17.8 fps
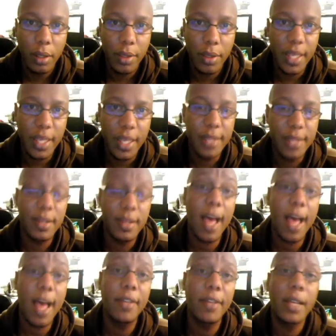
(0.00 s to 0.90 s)
The
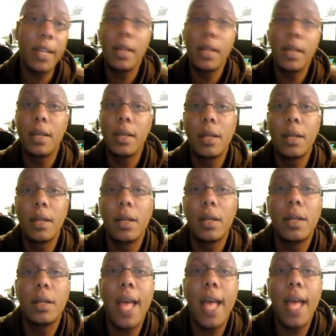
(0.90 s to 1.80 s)
Slavic
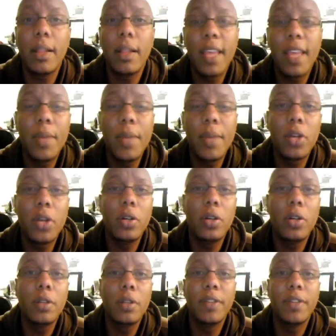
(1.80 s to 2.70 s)

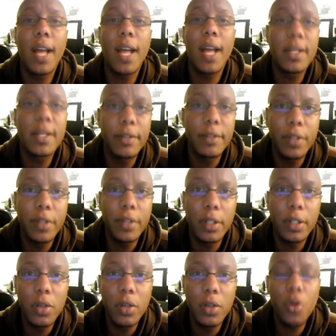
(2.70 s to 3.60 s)
alchemical
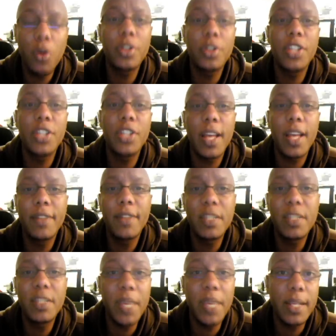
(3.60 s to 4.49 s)
philosopher Gurdjieff
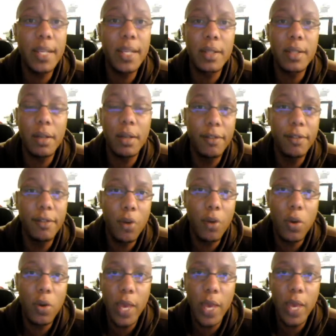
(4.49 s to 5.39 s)
speaks of
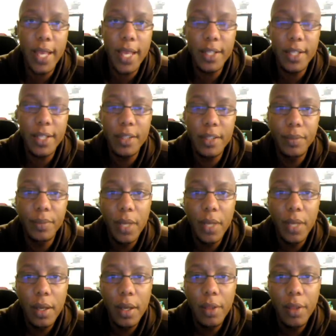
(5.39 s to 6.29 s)
4 ways:
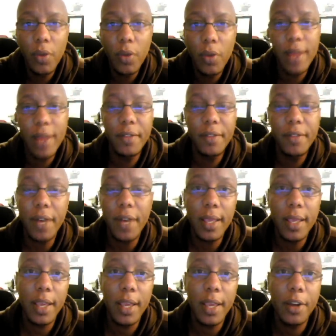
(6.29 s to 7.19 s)
the way of the
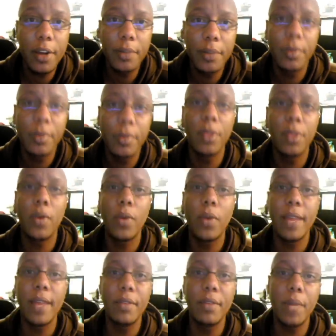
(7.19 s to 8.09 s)
fakir, the
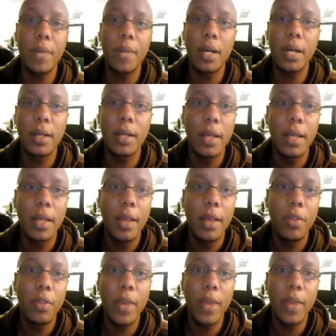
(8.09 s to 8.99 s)
way of the monk,
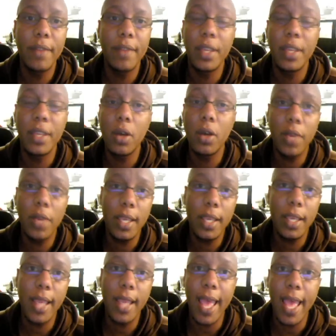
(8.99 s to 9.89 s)
the way of the
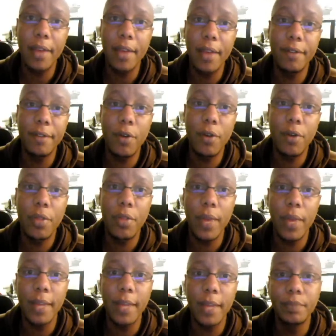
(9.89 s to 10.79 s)
yogi, and the 4th
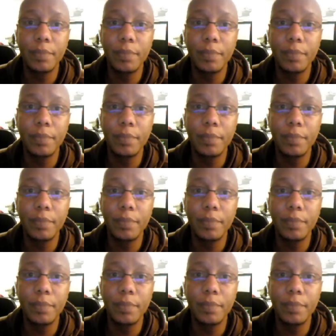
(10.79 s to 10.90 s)
way.